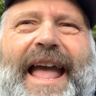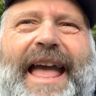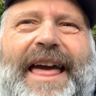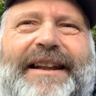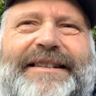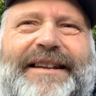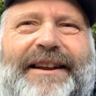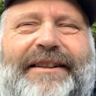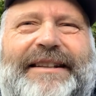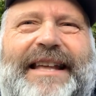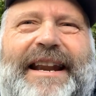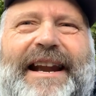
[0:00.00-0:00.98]
and it's kind of
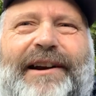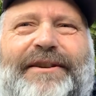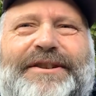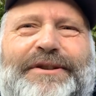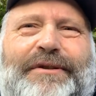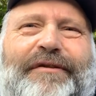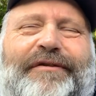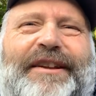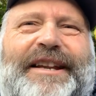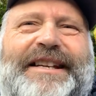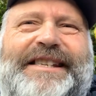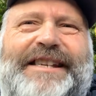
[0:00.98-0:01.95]
like that Arizona
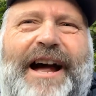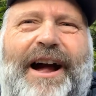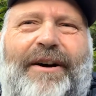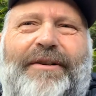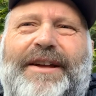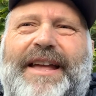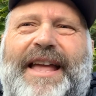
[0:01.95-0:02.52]
Phoenix style.